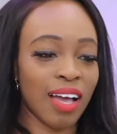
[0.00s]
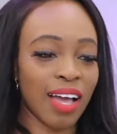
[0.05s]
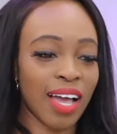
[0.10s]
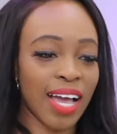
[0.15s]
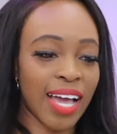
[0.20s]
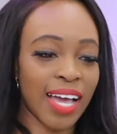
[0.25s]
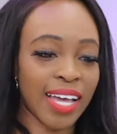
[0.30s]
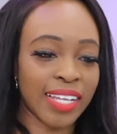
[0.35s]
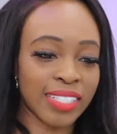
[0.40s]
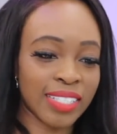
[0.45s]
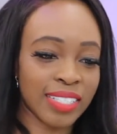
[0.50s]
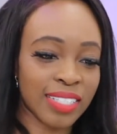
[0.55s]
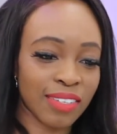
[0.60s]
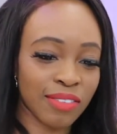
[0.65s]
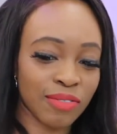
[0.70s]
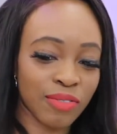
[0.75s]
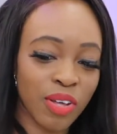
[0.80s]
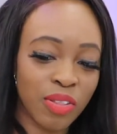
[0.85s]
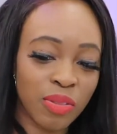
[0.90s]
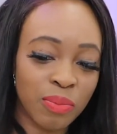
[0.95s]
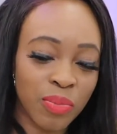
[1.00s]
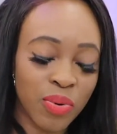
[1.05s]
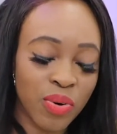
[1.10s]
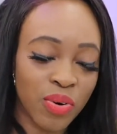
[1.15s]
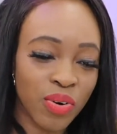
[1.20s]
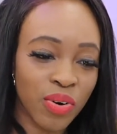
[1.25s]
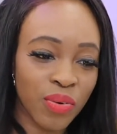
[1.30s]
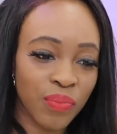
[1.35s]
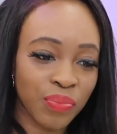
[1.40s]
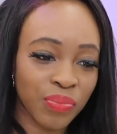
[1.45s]
And
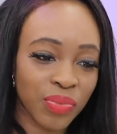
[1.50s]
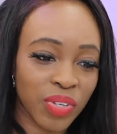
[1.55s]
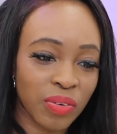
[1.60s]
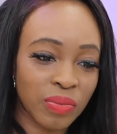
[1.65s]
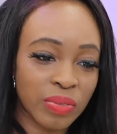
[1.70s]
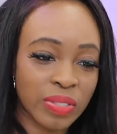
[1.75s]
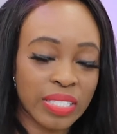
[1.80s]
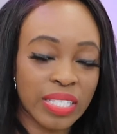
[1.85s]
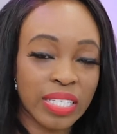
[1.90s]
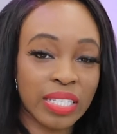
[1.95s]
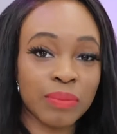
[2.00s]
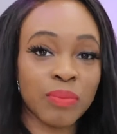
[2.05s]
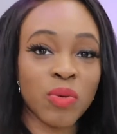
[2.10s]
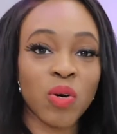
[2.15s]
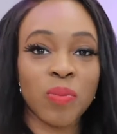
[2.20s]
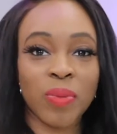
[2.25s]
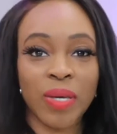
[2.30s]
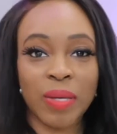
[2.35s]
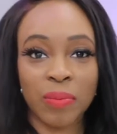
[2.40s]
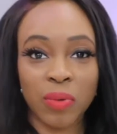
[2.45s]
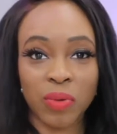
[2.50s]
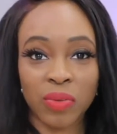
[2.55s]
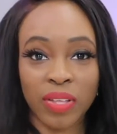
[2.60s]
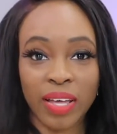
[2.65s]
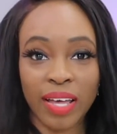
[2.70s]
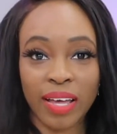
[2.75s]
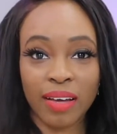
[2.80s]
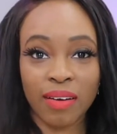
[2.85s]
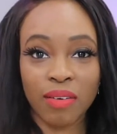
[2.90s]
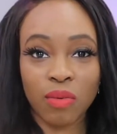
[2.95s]
furthermore, obviously, the more people
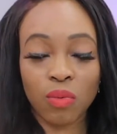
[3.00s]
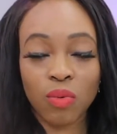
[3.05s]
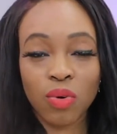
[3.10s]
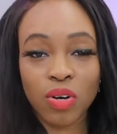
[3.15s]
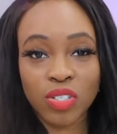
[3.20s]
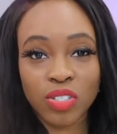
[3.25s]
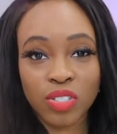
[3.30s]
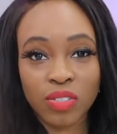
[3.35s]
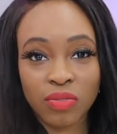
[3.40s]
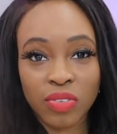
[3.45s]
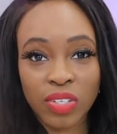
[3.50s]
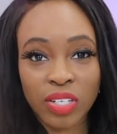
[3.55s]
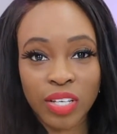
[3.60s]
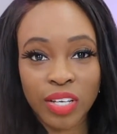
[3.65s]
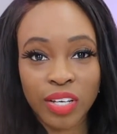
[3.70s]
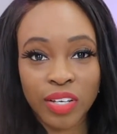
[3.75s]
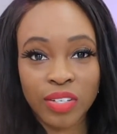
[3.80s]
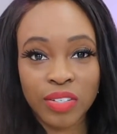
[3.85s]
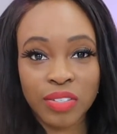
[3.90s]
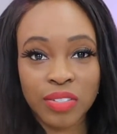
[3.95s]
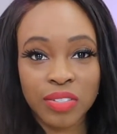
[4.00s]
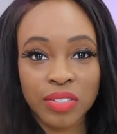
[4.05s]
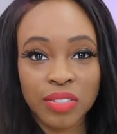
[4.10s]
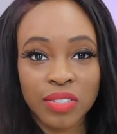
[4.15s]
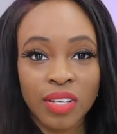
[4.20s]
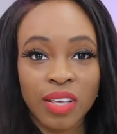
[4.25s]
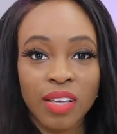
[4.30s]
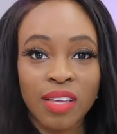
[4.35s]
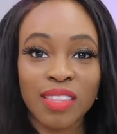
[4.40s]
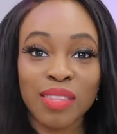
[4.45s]
that watch the videos,
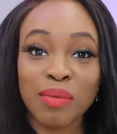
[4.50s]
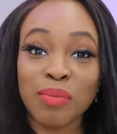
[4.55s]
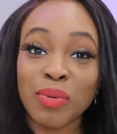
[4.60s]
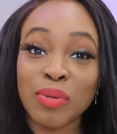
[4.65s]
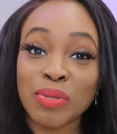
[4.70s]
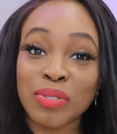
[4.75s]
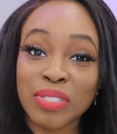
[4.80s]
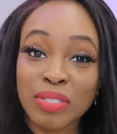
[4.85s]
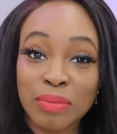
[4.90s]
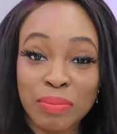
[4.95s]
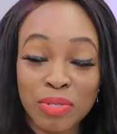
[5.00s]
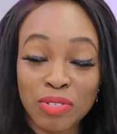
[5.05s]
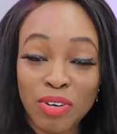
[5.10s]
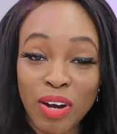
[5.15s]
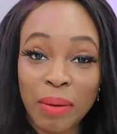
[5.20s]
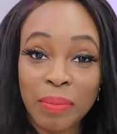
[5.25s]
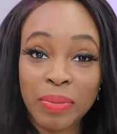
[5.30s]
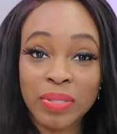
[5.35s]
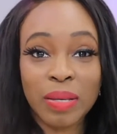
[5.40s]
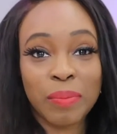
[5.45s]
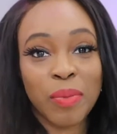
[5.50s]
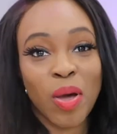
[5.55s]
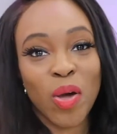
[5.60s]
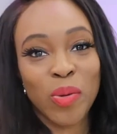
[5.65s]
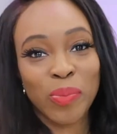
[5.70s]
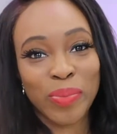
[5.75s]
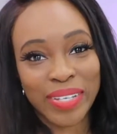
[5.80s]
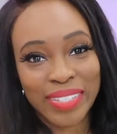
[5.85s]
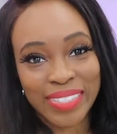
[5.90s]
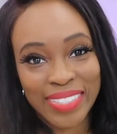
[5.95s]
the more subscribers I'm
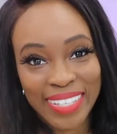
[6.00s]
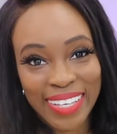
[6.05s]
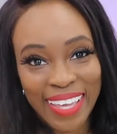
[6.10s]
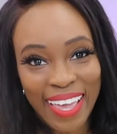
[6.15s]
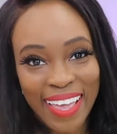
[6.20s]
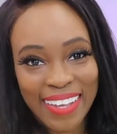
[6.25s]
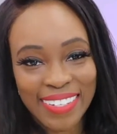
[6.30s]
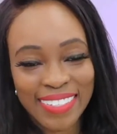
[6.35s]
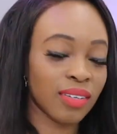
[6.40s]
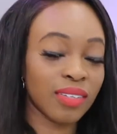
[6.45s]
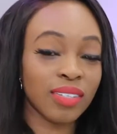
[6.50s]
hoping to get.